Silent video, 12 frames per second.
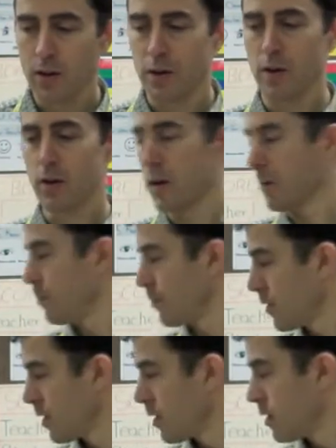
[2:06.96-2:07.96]
All right.
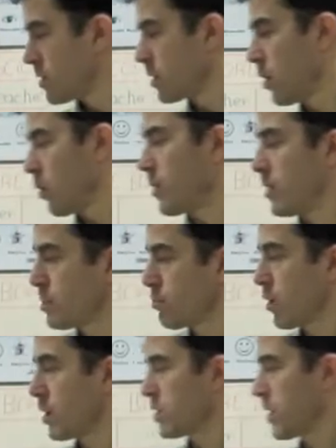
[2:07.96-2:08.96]
So this
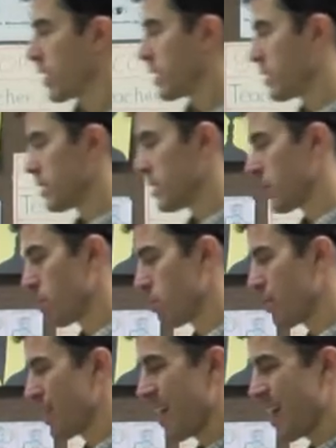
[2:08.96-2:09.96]
project is a little
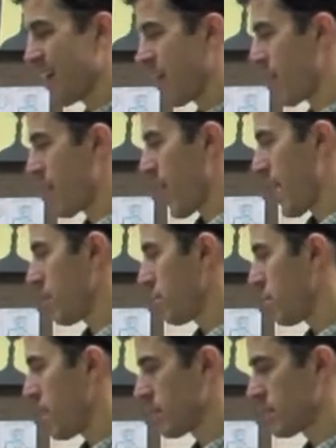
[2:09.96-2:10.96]
play on
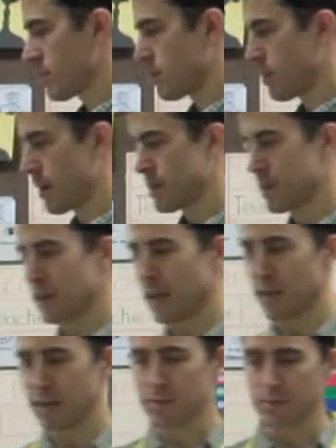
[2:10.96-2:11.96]
that, positive space and
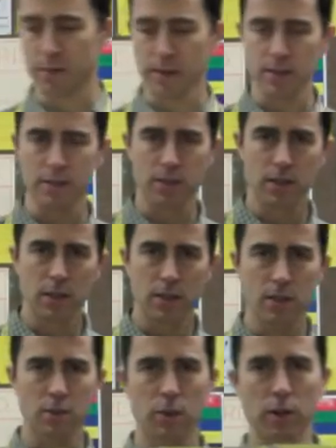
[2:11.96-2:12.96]
negative space.
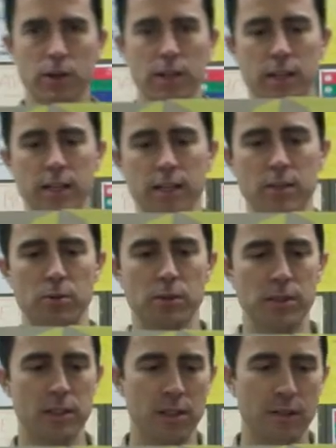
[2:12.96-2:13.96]
So we look at these and we
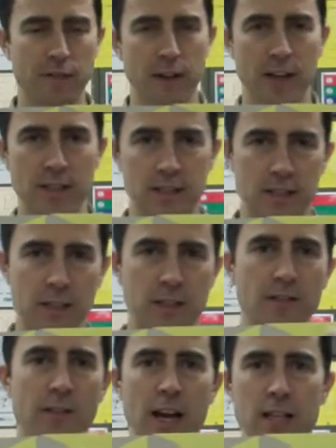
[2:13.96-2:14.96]
see the faces and
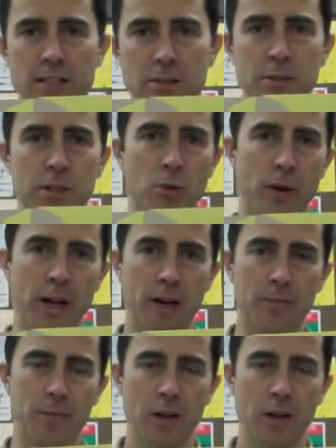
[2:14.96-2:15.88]
the vase in between.